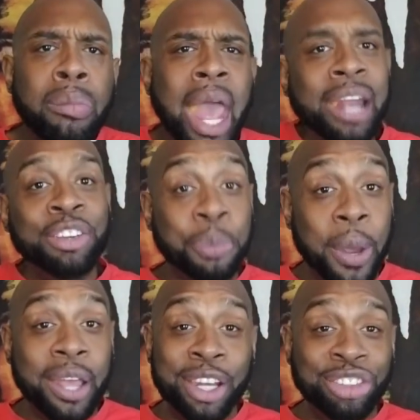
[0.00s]
and to
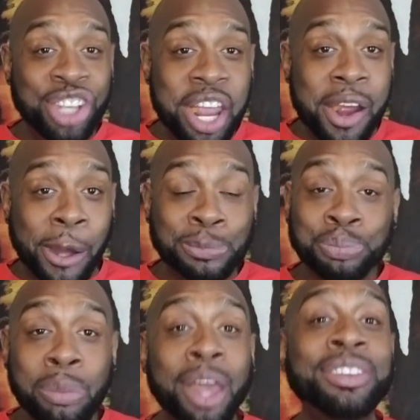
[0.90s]
spread good cheer.
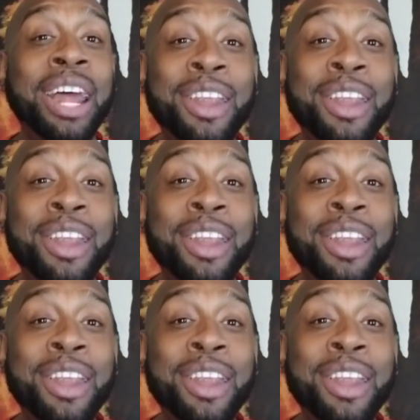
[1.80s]
Because I